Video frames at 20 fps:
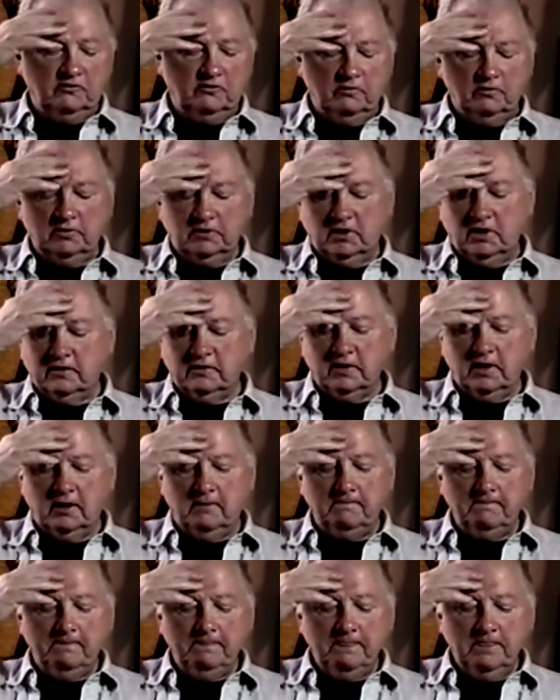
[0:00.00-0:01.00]
or something like
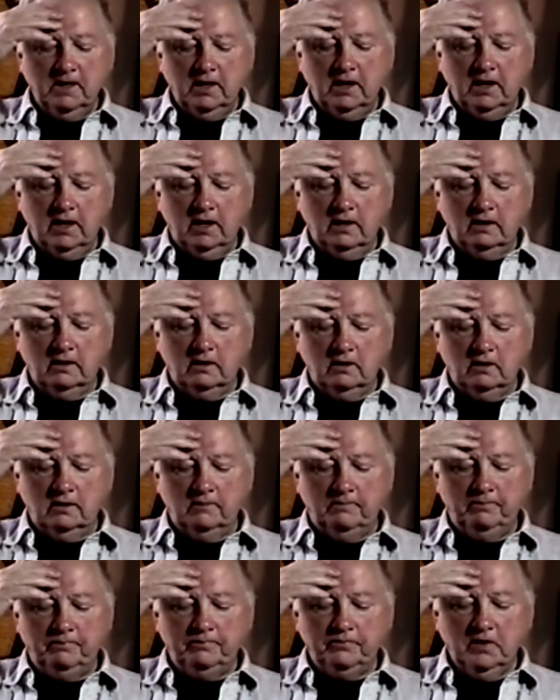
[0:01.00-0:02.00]
that. And
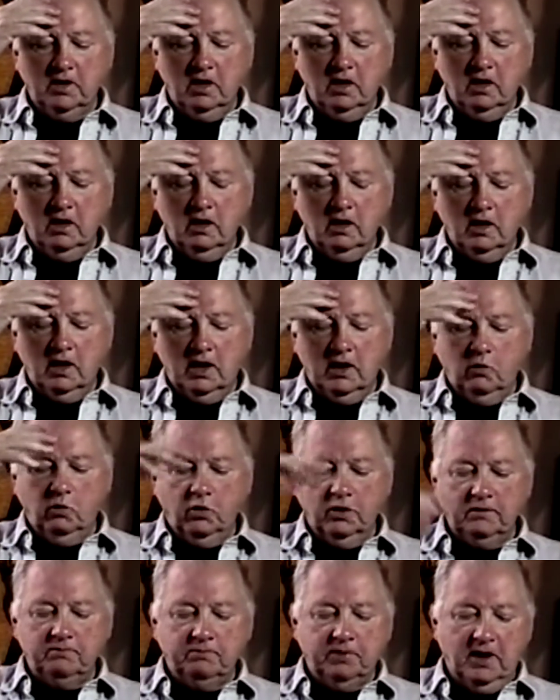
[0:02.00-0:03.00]
I
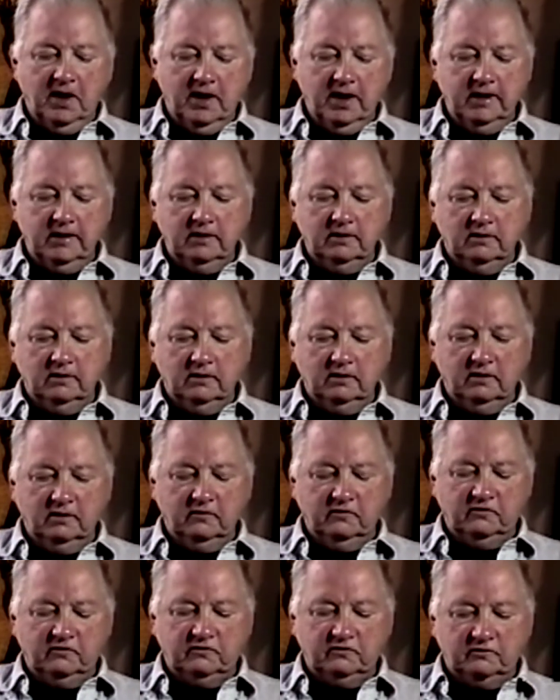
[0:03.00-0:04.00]
went by
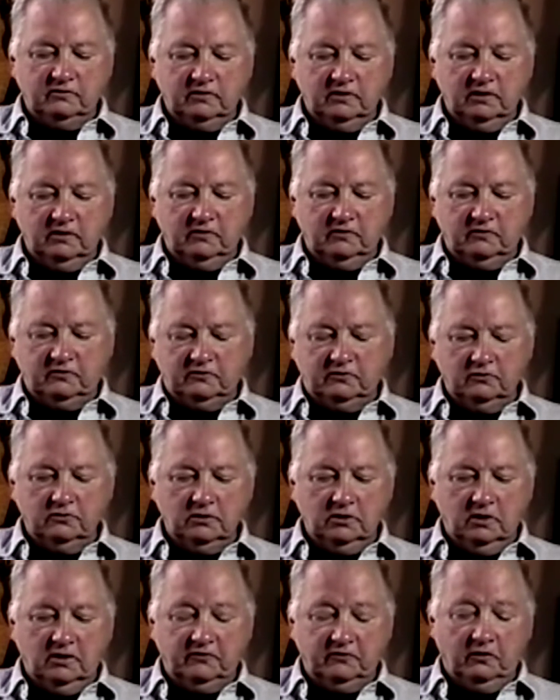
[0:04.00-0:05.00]
his
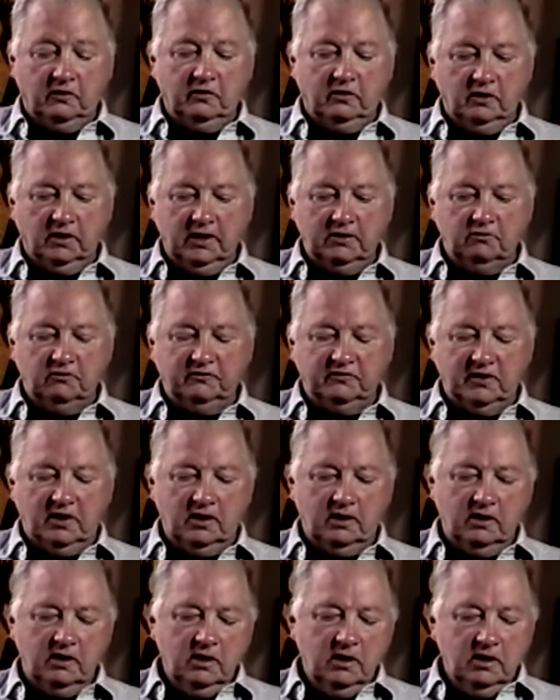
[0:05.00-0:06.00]
studio, I saw the light was
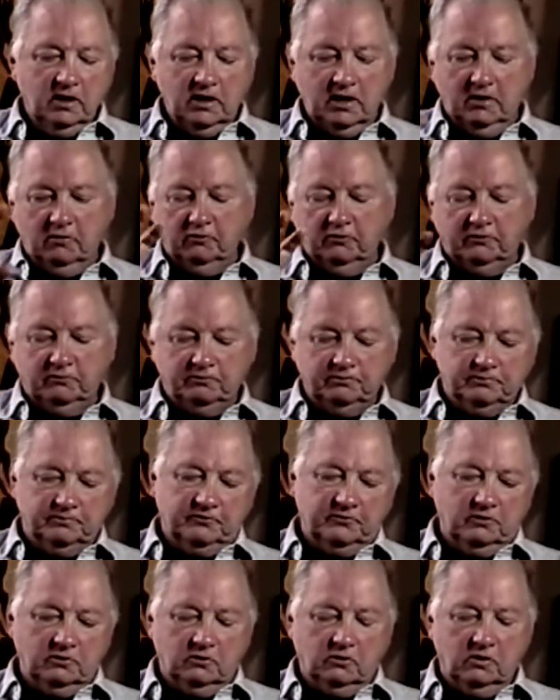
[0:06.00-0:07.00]
on, and I was
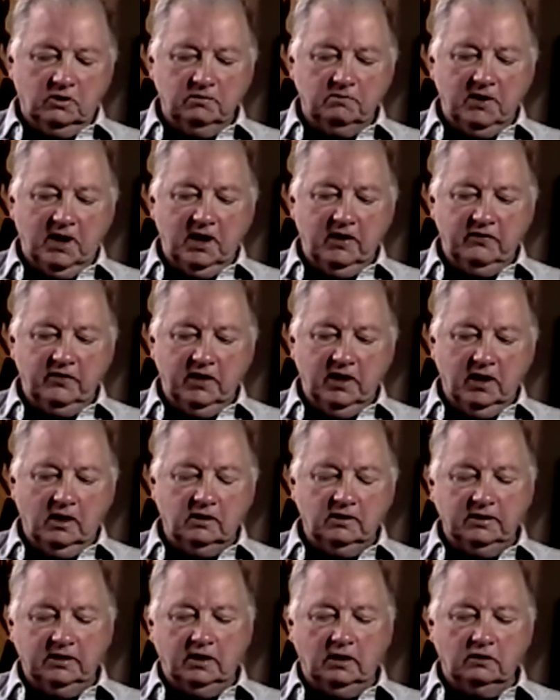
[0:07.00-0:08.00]
sort of going by in the
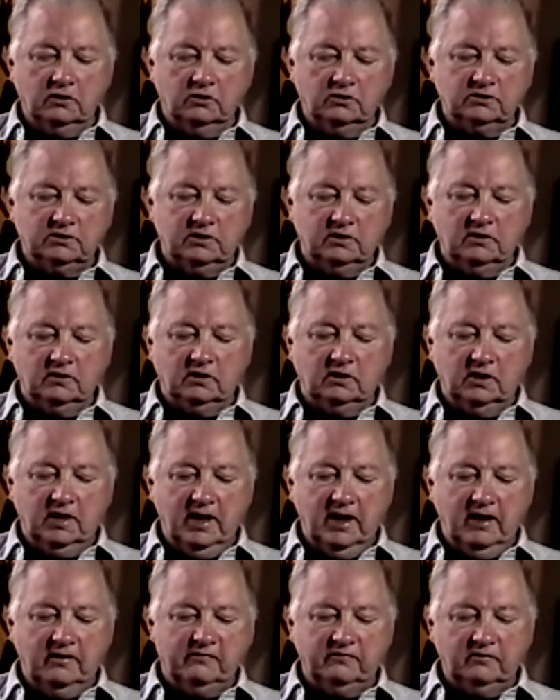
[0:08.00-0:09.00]
alley, and I looked in the
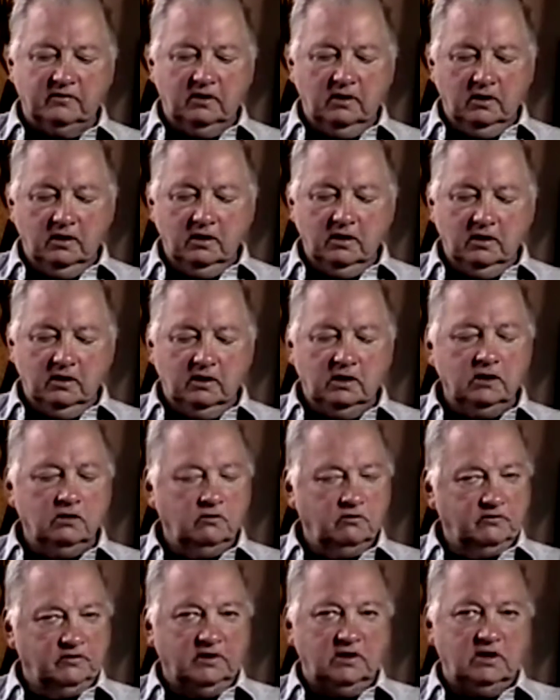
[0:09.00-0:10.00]
glass, and
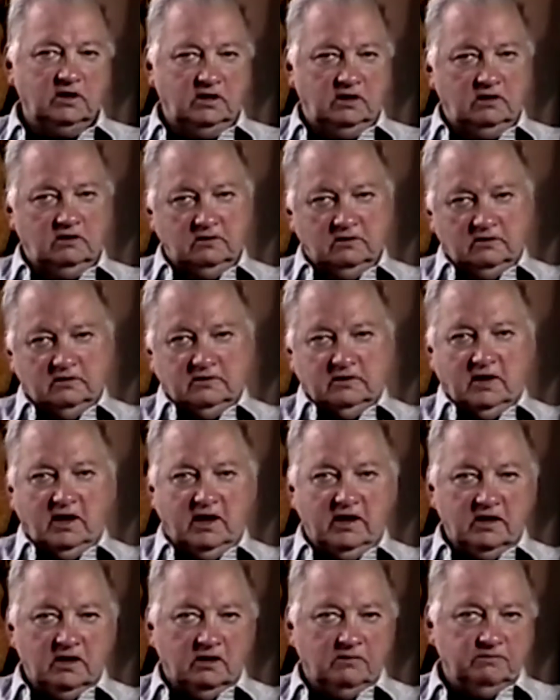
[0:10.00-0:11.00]
here was Eddie,
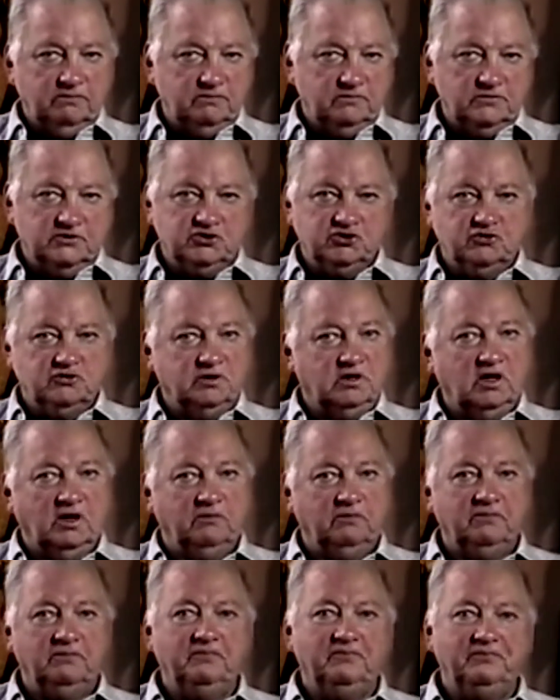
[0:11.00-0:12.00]
tied up, shooting
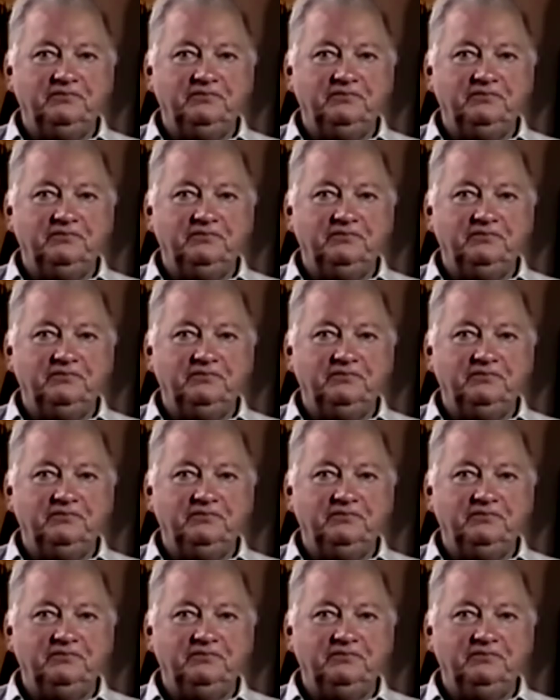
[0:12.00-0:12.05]
up.